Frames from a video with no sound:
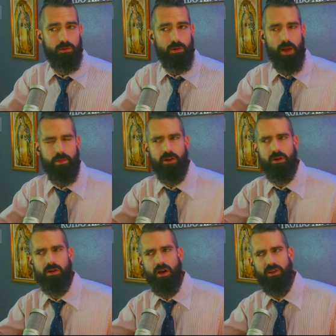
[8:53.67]
I mean,
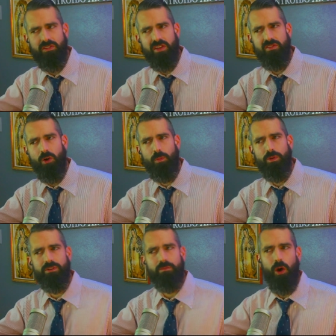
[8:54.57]
Constantinople
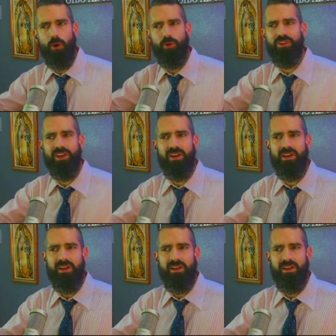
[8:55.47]
deposing
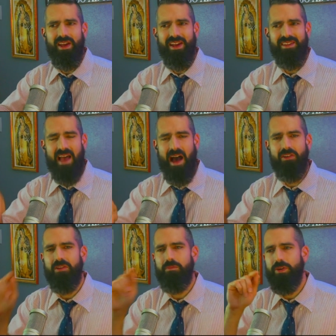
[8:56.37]
an
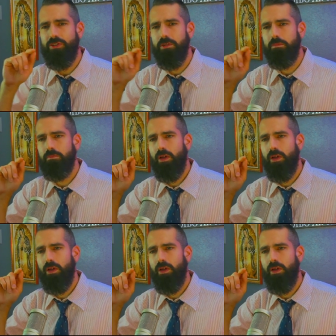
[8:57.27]
Italian bishop